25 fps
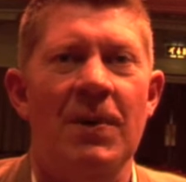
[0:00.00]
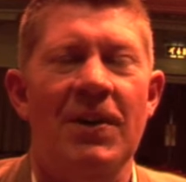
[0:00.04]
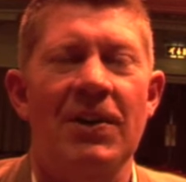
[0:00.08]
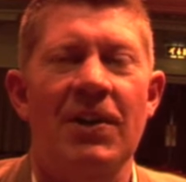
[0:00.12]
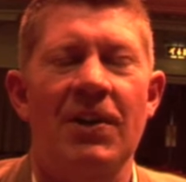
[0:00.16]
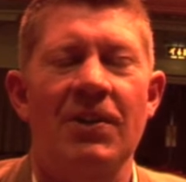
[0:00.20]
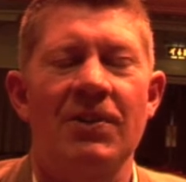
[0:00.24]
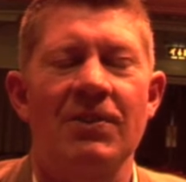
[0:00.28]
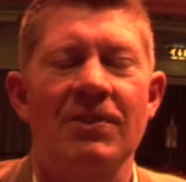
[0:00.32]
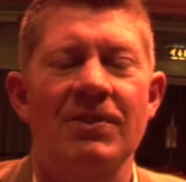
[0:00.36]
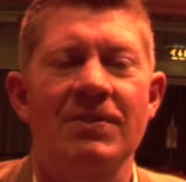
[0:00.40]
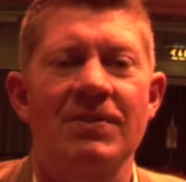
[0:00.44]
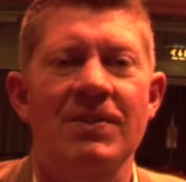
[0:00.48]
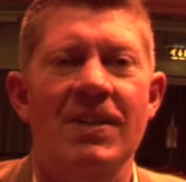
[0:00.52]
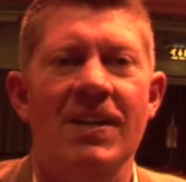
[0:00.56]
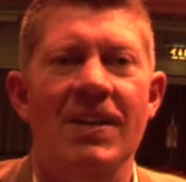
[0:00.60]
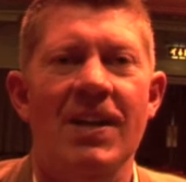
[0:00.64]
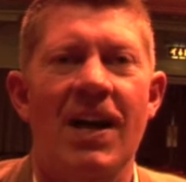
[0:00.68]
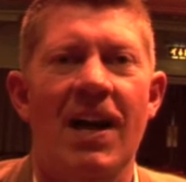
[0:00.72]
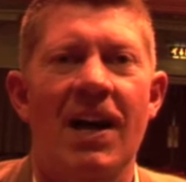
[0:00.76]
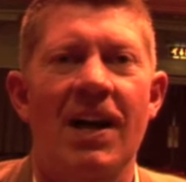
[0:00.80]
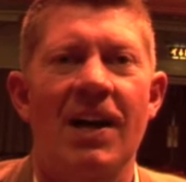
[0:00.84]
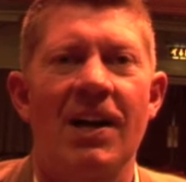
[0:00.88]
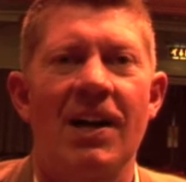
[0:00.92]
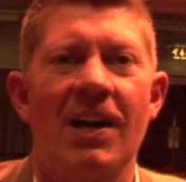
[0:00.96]
went on
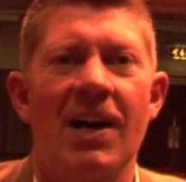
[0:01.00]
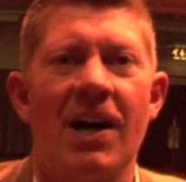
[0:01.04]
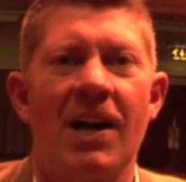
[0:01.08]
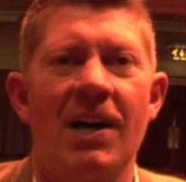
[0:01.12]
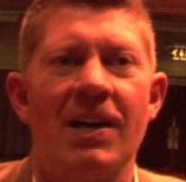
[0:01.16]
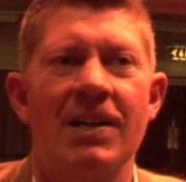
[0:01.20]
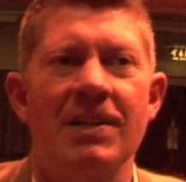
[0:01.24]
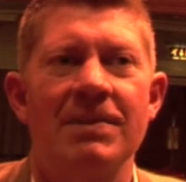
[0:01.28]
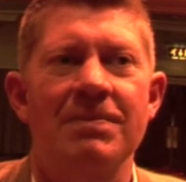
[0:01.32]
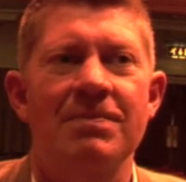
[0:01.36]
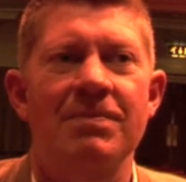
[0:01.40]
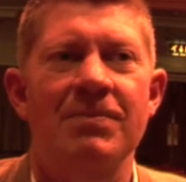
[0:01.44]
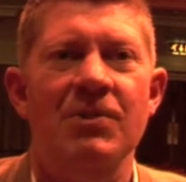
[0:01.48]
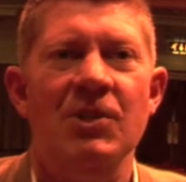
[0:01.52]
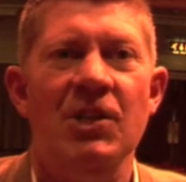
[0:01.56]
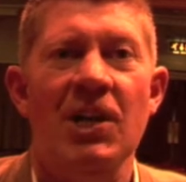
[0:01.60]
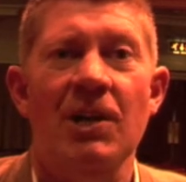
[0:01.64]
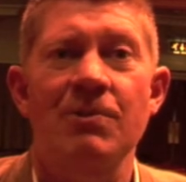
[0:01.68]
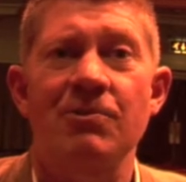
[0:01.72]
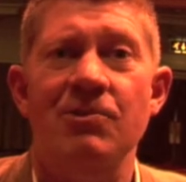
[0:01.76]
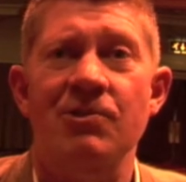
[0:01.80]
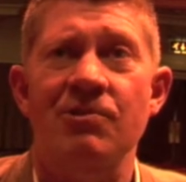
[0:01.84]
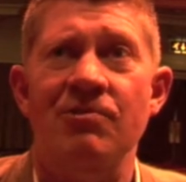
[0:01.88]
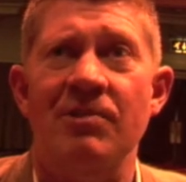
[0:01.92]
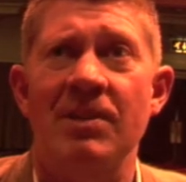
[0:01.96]
a
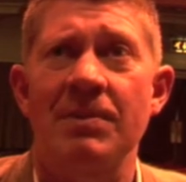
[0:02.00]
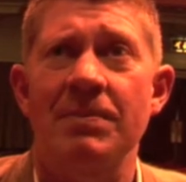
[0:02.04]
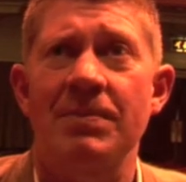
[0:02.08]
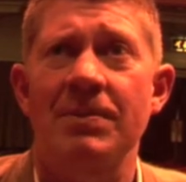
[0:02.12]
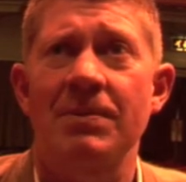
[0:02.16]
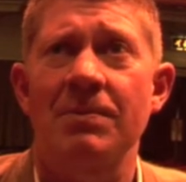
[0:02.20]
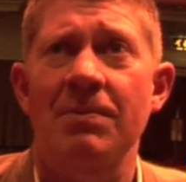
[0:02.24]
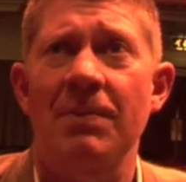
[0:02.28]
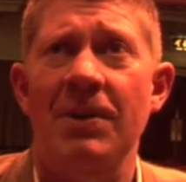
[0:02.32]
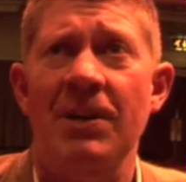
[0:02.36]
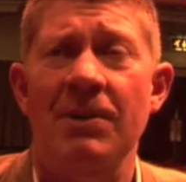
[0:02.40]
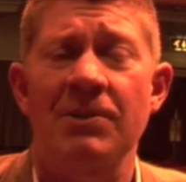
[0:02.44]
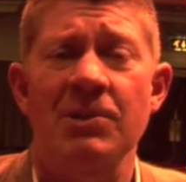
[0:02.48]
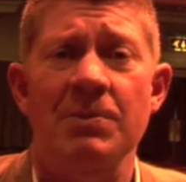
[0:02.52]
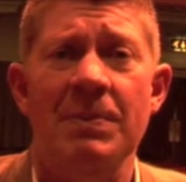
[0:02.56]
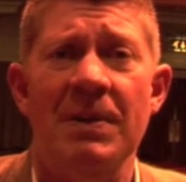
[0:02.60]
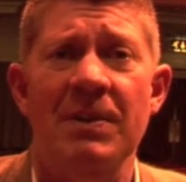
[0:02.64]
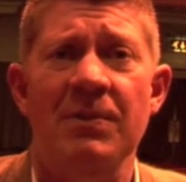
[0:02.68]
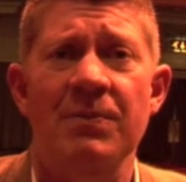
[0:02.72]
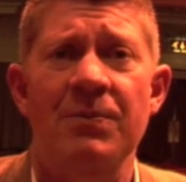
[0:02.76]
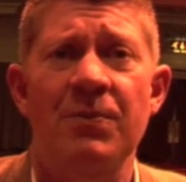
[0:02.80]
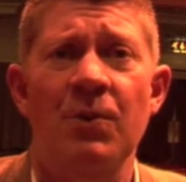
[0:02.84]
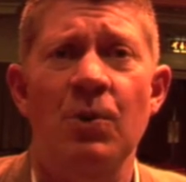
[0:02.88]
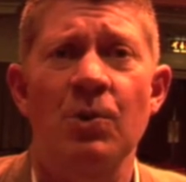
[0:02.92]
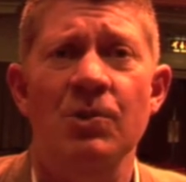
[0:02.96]
coach trip when I was
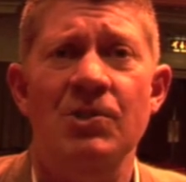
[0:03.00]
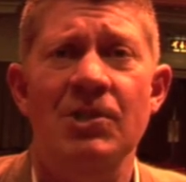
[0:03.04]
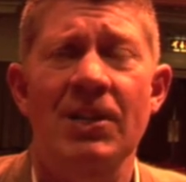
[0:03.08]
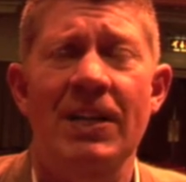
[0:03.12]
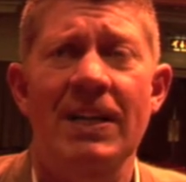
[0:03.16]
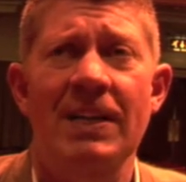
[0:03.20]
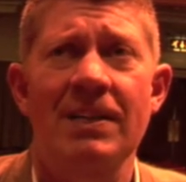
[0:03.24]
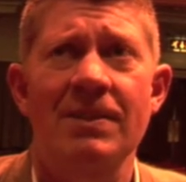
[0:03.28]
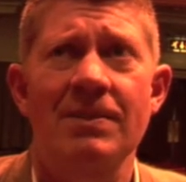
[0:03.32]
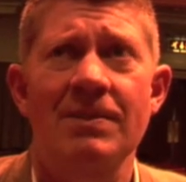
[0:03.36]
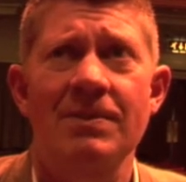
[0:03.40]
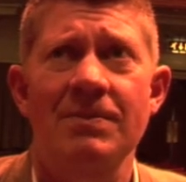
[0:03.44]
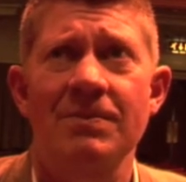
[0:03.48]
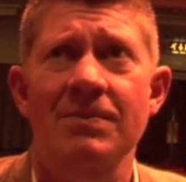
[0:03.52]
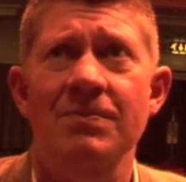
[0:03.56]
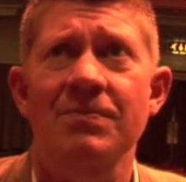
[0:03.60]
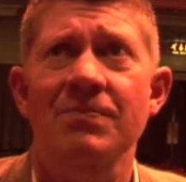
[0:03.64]
about 14.